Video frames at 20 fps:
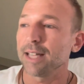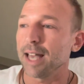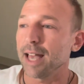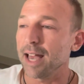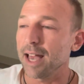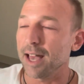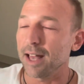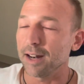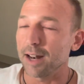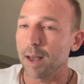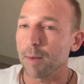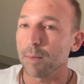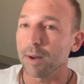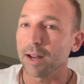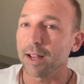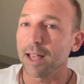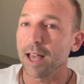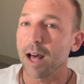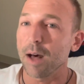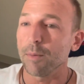and I'm gonna
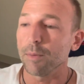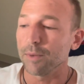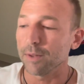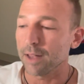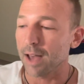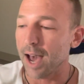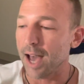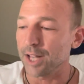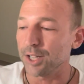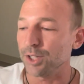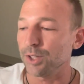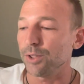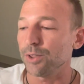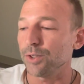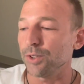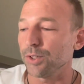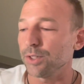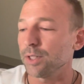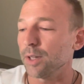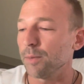help guide you
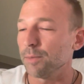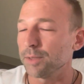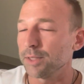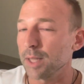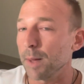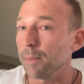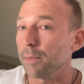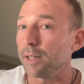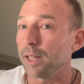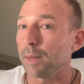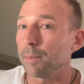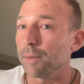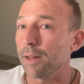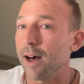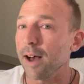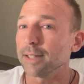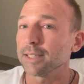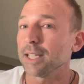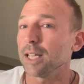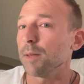through some stumbling
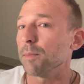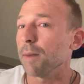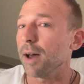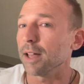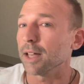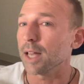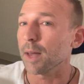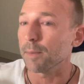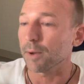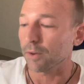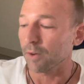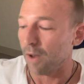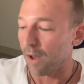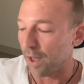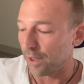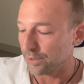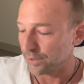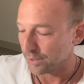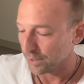blocks that you might come across.